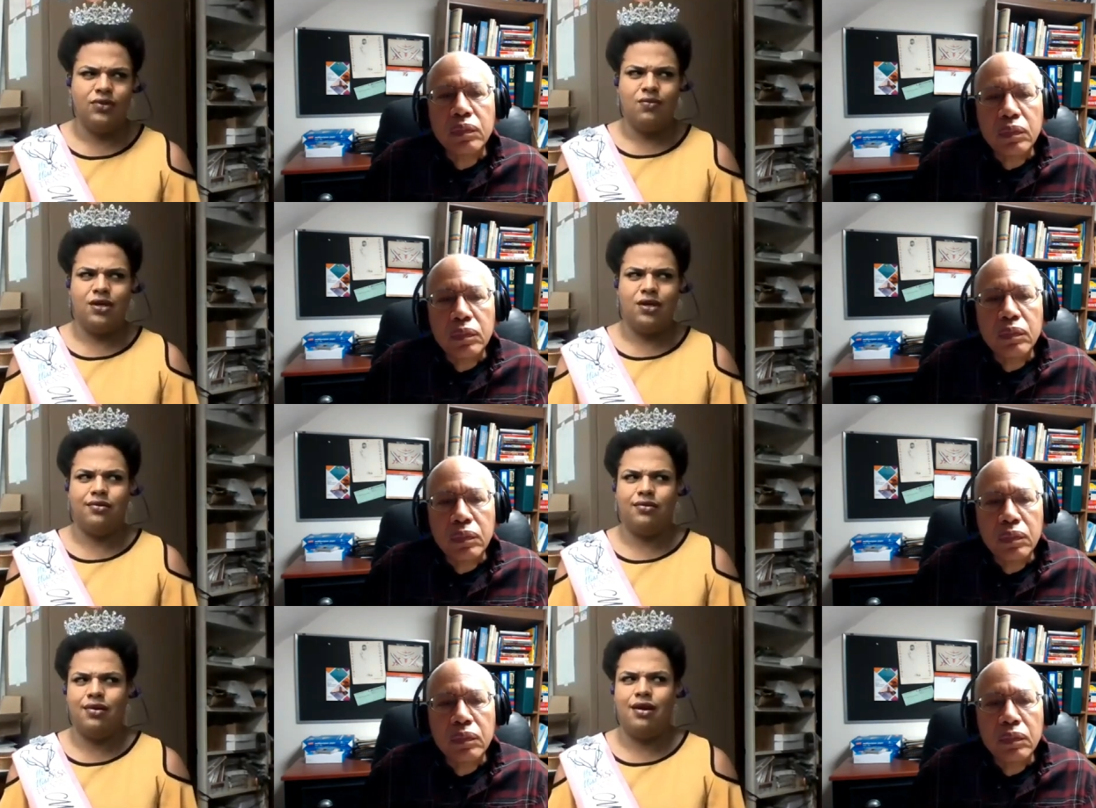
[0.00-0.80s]

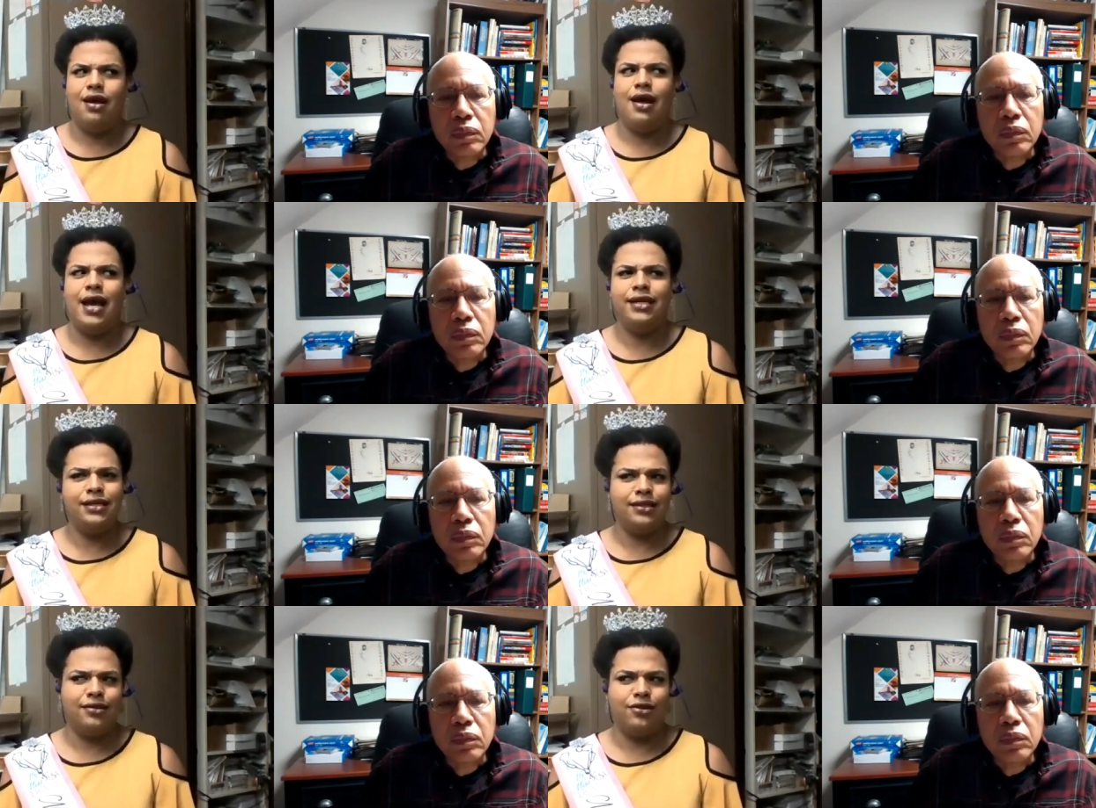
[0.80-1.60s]
Speaker 1: well, I
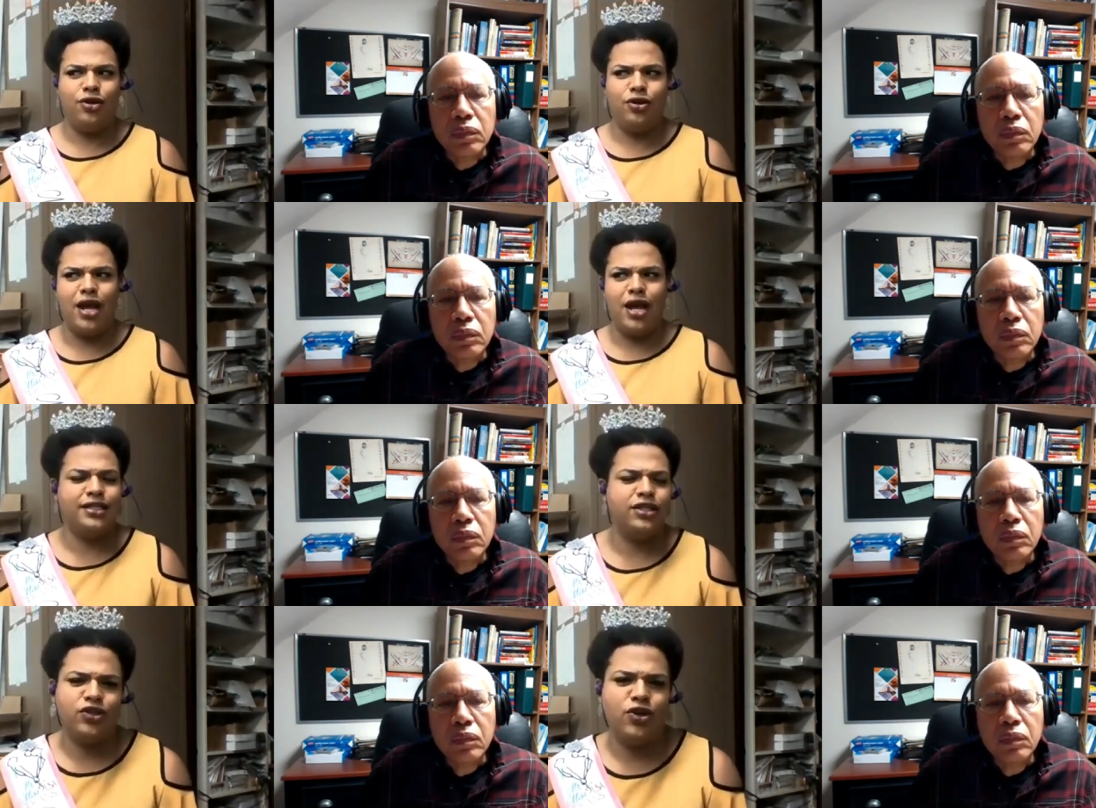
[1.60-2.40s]
didn't I
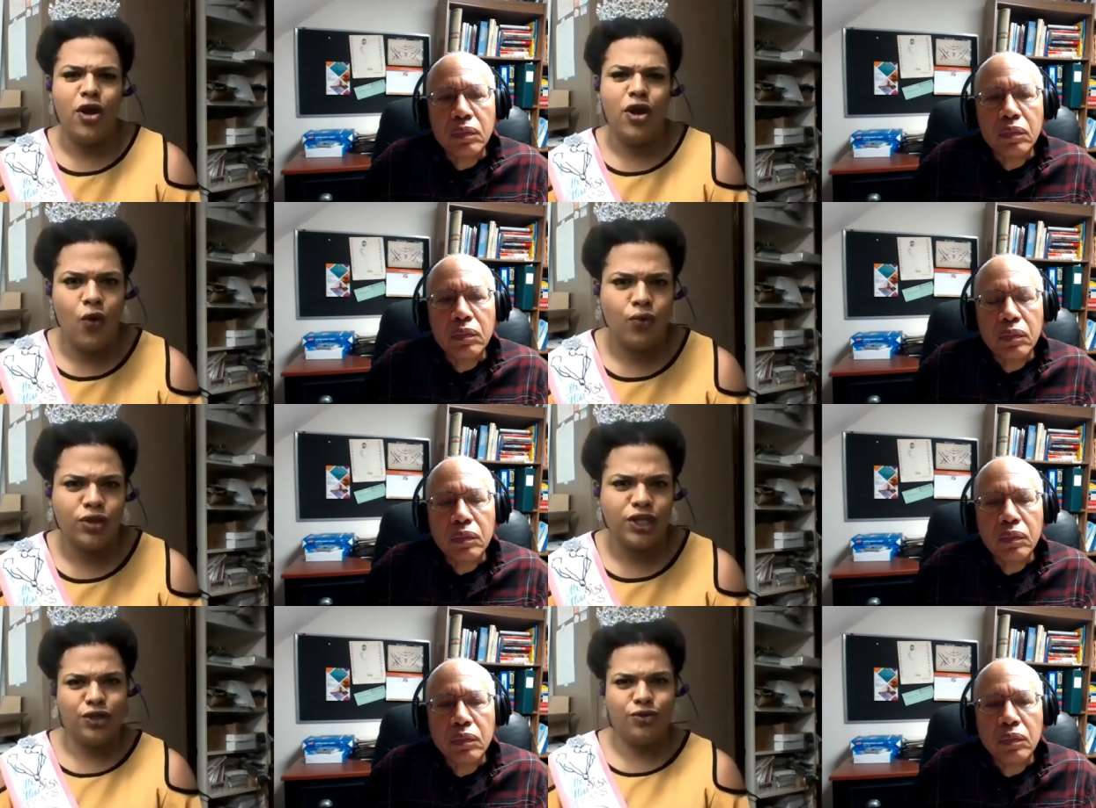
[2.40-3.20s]
didn't know
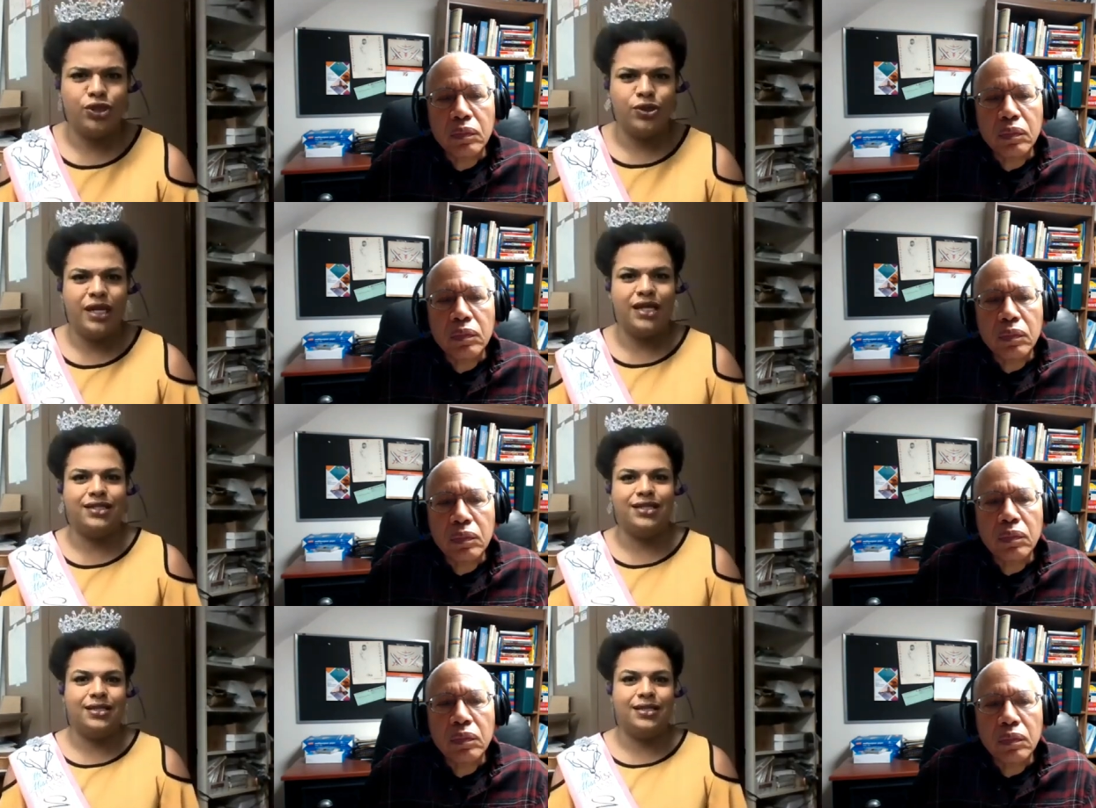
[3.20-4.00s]
that you were trans.
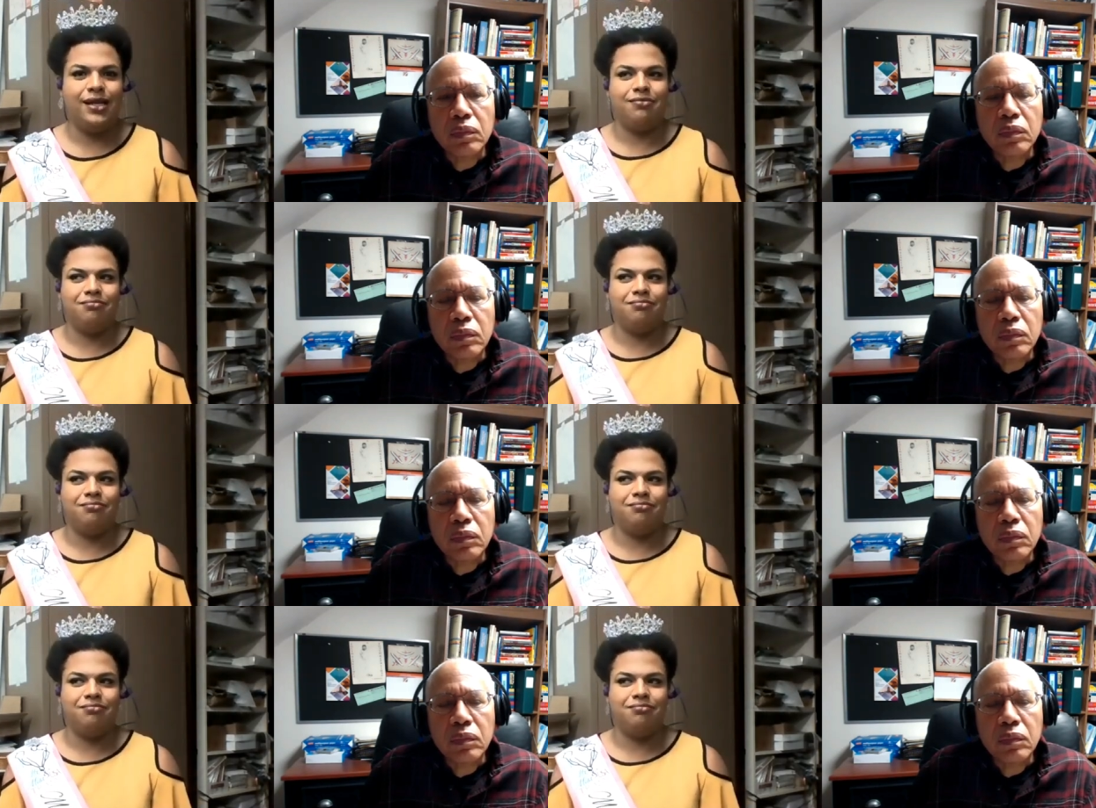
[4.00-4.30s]
And it's like,